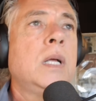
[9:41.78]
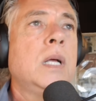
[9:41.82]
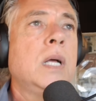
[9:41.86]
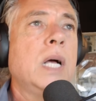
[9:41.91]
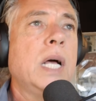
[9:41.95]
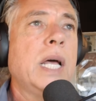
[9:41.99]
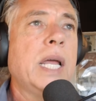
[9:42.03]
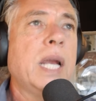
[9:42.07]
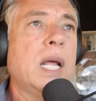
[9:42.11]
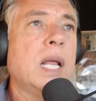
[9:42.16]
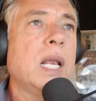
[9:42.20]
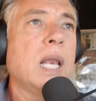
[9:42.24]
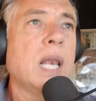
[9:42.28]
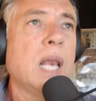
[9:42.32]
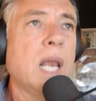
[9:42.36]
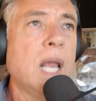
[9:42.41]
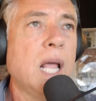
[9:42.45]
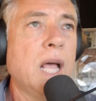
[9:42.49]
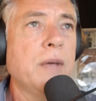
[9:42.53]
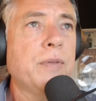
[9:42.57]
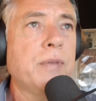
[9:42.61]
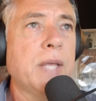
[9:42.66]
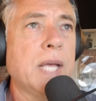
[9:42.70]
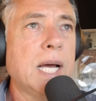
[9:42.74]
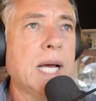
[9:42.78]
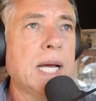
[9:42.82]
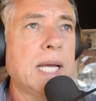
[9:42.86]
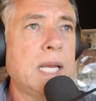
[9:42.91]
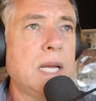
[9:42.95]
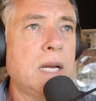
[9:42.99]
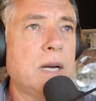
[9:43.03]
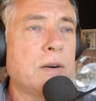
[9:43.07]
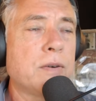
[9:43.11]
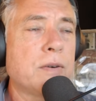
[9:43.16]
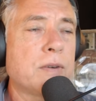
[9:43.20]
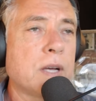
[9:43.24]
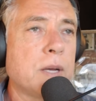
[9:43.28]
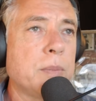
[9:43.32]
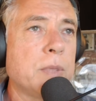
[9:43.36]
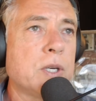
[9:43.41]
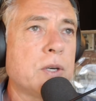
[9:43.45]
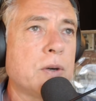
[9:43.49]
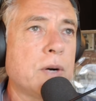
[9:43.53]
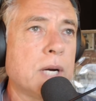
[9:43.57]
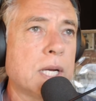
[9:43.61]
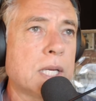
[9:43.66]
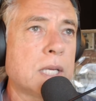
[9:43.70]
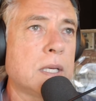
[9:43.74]
I don't love the idea of
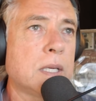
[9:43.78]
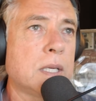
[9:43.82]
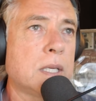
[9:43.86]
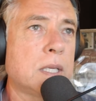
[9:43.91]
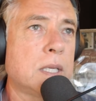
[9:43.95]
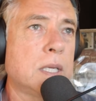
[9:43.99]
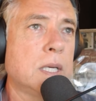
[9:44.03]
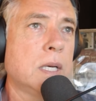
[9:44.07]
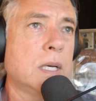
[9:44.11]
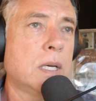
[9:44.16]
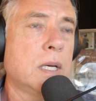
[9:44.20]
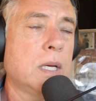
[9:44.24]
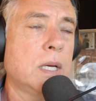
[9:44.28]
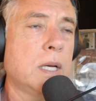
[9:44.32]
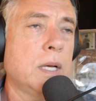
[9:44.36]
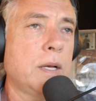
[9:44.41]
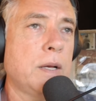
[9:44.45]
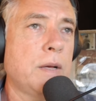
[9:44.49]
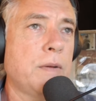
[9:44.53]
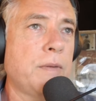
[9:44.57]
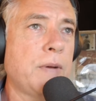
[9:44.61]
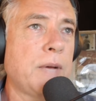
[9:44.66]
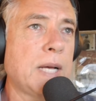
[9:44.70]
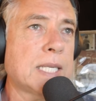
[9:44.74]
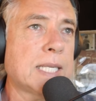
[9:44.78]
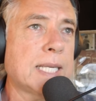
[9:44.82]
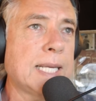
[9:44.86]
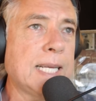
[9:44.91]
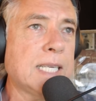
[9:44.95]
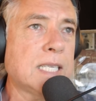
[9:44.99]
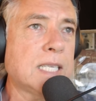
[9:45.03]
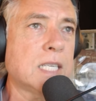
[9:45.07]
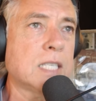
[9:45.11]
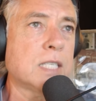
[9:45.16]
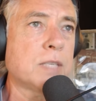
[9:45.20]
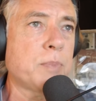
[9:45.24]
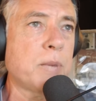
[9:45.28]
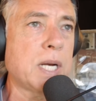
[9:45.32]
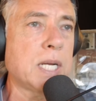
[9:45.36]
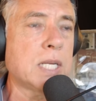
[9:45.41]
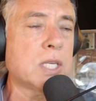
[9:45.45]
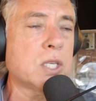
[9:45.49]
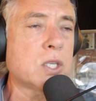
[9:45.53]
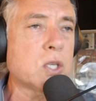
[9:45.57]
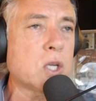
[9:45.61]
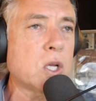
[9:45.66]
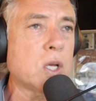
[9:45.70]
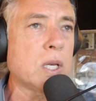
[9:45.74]
government-directed vaccinations, but I
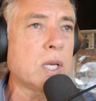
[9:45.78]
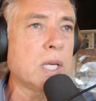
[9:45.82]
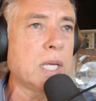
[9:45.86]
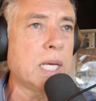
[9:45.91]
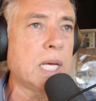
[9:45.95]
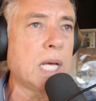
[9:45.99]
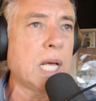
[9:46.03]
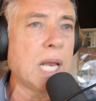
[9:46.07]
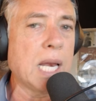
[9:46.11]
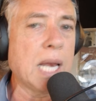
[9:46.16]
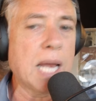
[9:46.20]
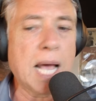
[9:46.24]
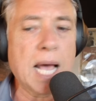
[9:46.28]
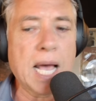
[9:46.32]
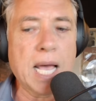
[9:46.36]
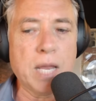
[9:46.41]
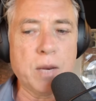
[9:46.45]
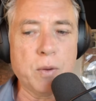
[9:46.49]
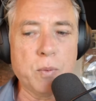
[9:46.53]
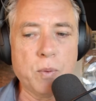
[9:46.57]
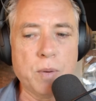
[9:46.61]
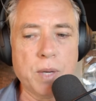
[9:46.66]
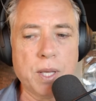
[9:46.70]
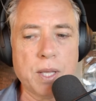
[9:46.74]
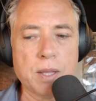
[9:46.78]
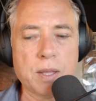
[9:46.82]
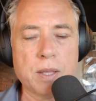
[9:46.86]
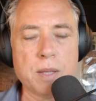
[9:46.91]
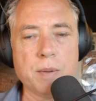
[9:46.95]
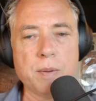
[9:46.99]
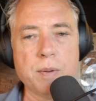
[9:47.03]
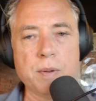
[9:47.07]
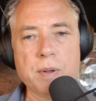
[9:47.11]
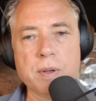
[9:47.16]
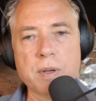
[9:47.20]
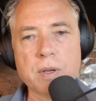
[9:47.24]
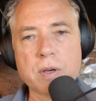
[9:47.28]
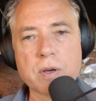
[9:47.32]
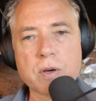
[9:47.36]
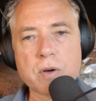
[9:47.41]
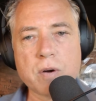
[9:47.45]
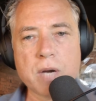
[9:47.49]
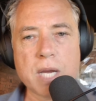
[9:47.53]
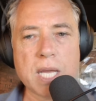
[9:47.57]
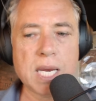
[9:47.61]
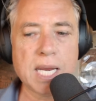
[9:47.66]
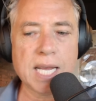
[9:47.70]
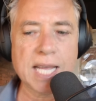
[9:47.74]
certainly align with
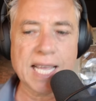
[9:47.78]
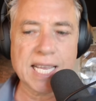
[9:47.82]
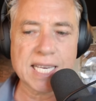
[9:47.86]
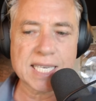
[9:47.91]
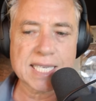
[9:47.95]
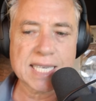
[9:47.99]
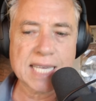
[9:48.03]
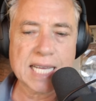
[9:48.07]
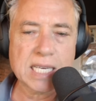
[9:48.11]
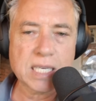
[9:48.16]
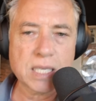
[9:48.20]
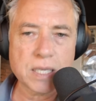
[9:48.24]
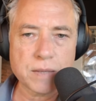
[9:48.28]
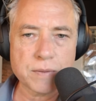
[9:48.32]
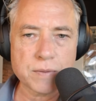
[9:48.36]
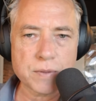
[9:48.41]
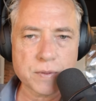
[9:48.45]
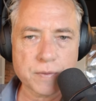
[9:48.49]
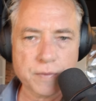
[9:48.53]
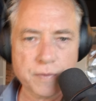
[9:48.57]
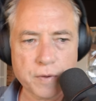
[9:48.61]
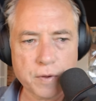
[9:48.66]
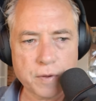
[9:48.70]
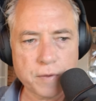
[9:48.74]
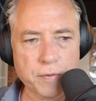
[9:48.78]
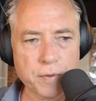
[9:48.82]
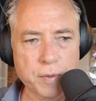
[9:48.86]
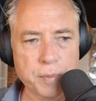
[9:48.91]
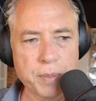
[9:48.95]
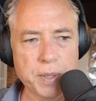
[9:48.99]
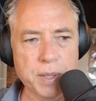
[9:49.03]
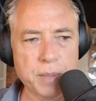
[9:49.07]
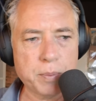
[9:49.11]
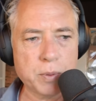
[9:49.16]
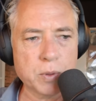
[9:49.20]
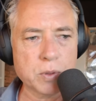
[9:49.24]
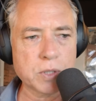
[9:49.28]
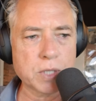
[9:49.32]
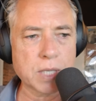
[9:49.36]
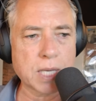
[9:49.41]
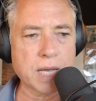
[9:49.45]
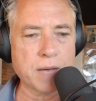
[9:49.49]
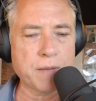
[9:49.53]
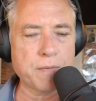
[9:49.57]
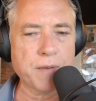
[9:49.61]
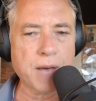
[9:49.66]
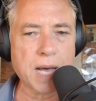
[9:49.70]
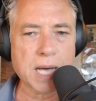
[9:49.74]
creating incentives for people to
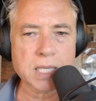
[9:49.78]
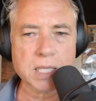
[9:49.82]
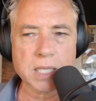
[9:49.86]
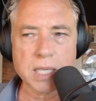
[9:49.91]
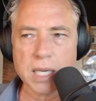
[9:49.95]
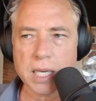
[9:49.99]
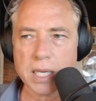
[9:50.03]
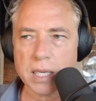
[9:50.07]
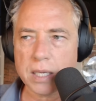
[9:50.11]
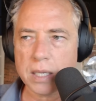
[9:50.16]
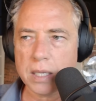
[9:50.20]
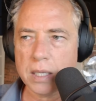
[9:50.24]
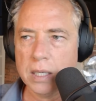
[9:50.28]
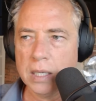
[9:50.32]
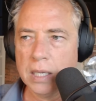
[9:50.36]
get vaccinated.